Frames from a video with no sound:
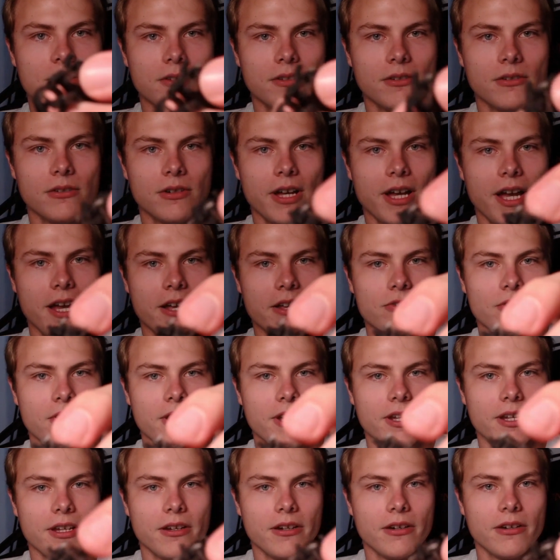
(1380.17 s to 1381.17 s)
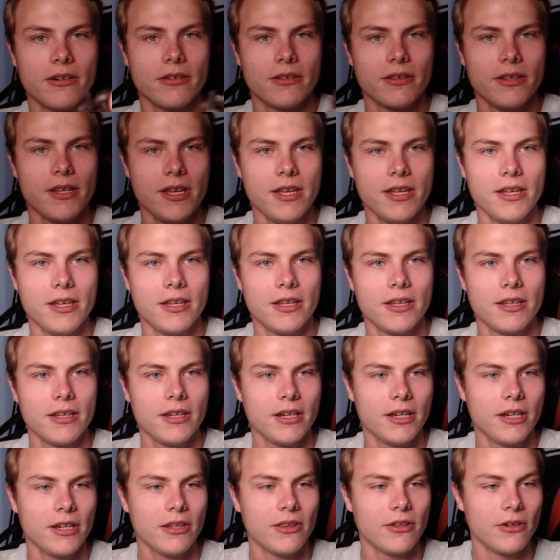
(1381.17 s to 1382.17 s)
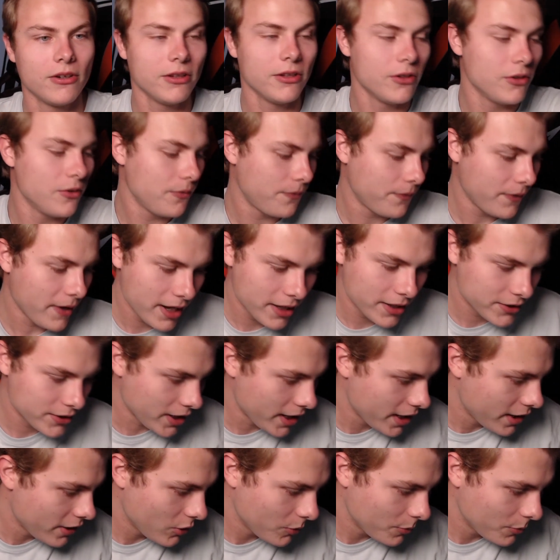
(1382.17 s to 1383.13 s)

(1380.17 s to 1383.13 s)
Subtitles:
guys right here. They're a little fragile,